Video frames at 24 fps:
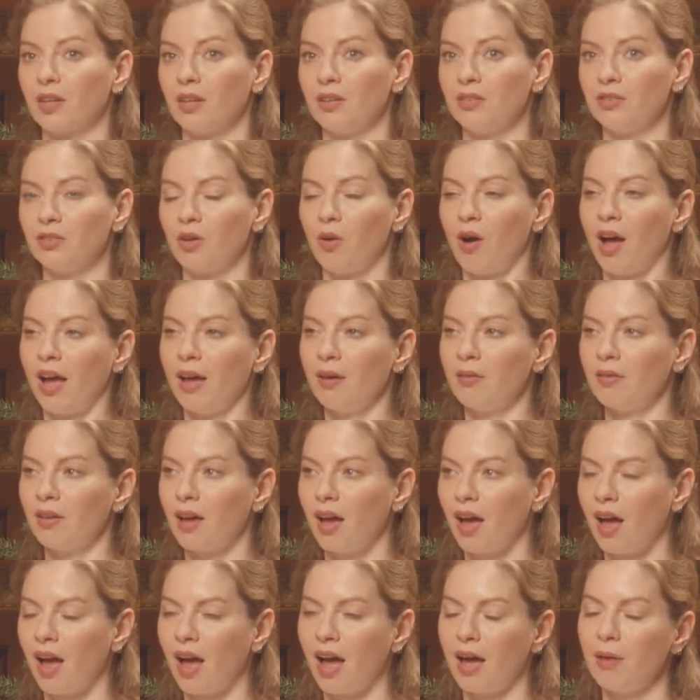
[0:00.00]
So
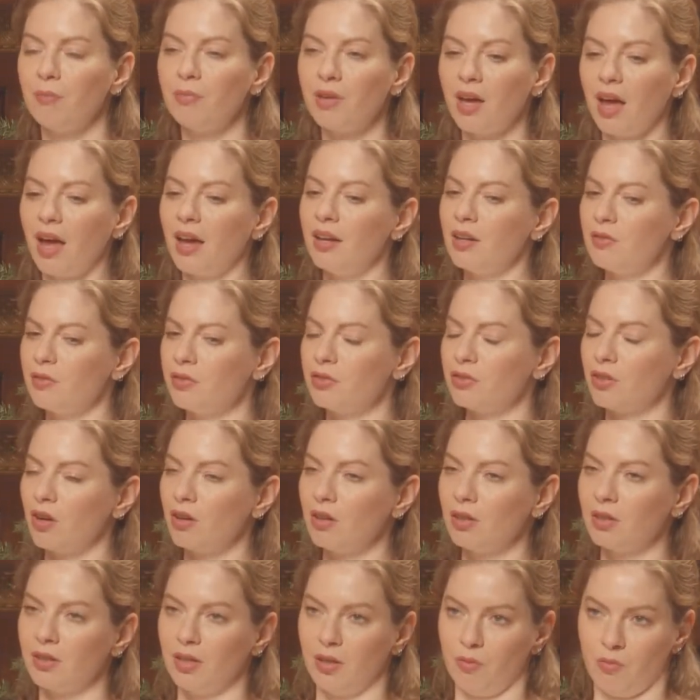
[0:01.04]
I'm kind of
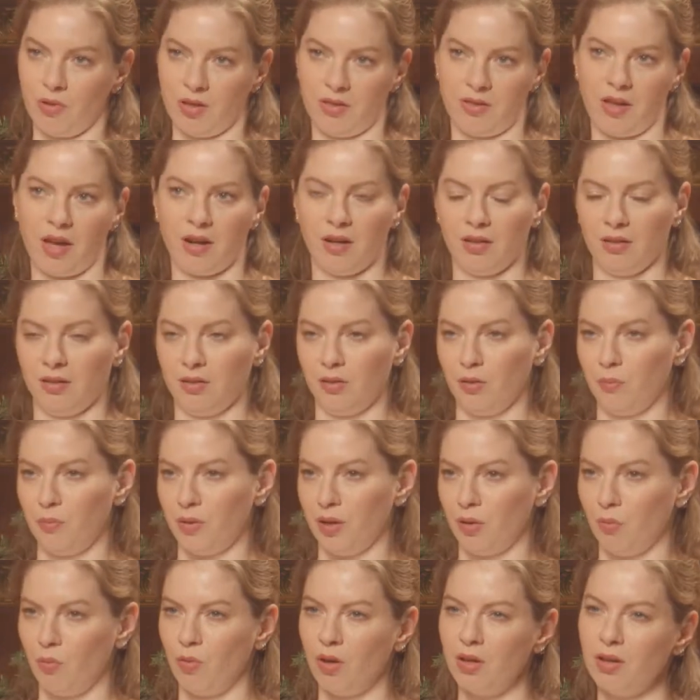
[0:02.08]
struggling with that a little
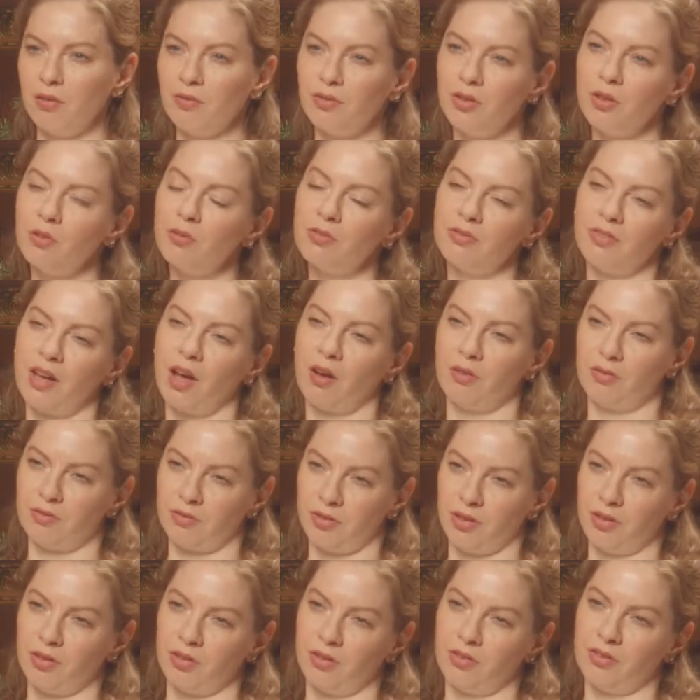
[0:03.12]
bit. What have you found
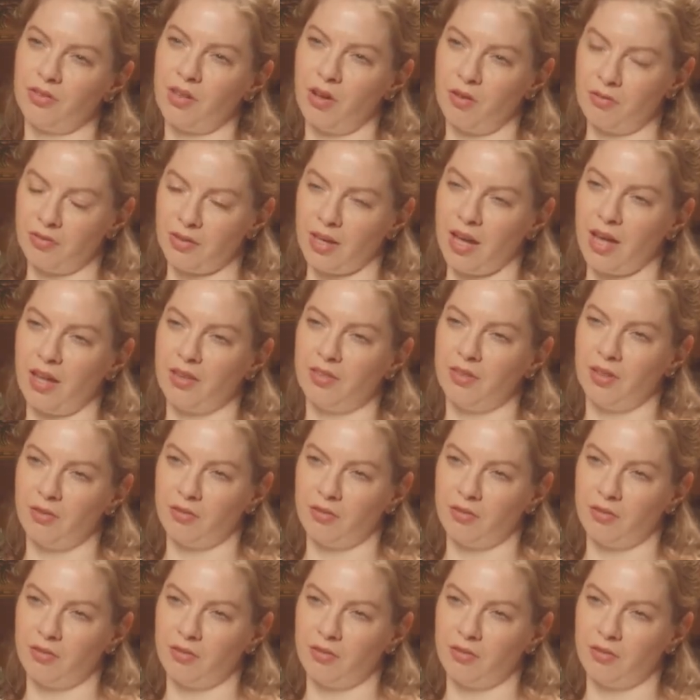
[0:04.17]
for yourself, Cathy,